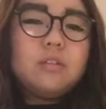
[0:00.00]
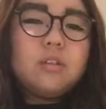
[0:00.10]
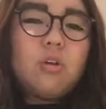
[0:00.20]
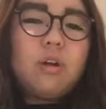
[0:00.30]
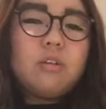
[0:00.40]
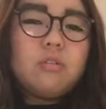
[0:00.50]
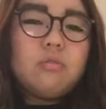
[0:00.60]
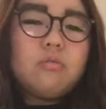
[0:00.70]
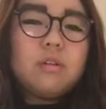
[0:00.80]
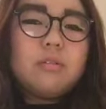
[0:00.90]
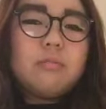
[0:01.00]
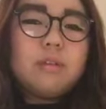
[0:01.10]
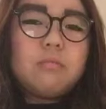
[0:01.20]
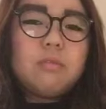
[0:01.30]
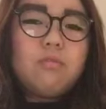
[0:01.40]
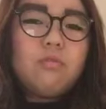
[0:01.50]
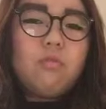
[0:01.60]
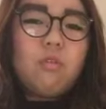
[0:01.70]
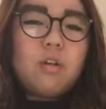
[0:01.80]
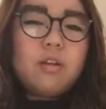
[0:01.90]
So I don't know what I meant
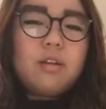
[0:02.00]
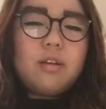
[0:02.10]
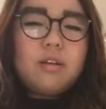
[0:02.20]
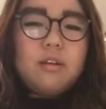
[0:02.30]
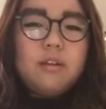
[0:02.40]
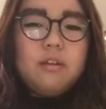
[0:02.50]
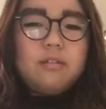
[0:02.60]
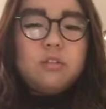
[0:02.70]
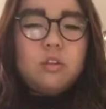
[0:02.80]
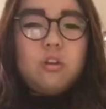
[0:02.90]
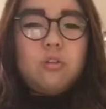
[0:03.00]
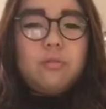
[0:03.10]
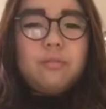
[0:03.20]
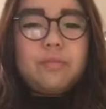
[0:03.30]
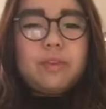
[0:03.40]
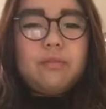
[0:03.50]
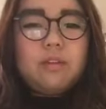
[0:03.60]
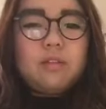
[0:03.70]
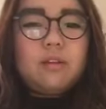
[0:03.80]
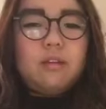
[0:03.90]
before. So
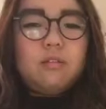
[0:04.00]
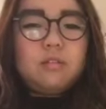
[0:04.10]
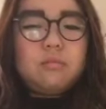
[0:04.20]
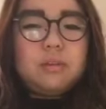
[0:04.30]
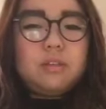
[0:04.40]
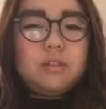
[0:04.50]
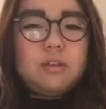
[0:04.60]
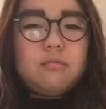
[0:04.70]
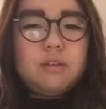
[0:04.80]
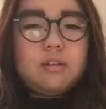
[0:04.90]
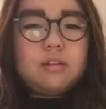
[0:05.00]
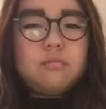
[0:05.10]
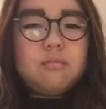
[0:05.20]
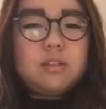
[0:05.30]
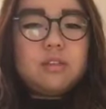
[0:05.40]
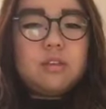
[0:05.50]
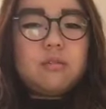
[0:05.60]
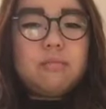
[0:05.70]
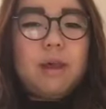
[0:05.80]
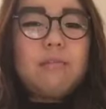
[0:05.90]
I'm now. So basically, I'm actually
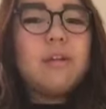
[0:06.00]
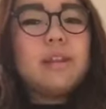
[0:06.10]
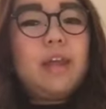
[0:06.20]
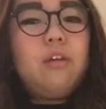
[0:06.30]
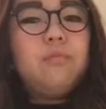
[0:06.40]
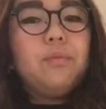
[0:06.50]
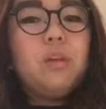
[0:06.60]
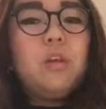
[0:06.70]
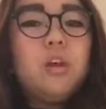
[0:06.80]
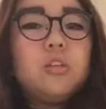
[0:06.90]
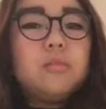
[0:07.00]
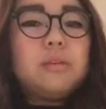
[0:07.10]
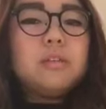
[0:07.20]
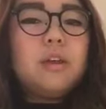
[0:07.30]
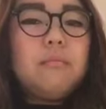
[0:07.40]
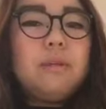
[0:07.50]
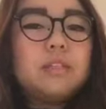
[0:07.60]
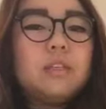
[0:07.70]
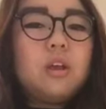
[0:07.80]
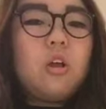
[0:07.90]
mixing by right now. So basically, I'm
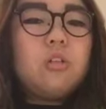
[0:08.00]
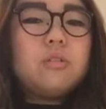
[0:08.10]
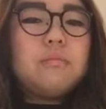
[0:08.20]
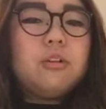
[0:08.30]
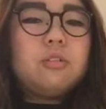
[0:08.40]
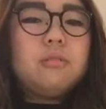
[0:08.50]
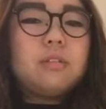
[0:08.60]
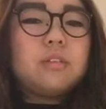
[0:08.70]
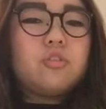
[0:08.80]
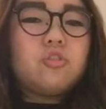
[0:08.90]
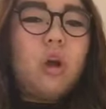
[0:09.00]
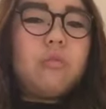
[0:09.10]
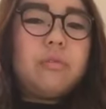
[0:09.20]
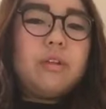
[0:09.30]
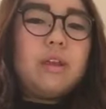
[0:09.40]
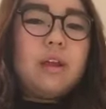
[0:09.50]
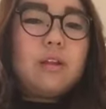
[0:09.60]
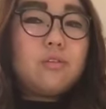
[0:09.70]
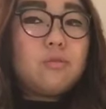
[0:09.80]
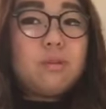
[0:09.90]
mixing all the melting with the strawberry. I
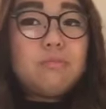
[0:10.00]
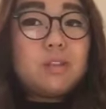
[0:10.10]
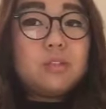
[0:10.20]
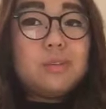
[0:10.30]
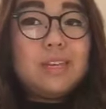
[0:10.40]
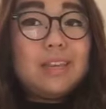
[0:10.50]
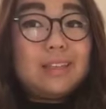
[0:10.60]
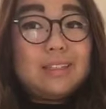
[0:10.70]
don't know what I'm meant to eat.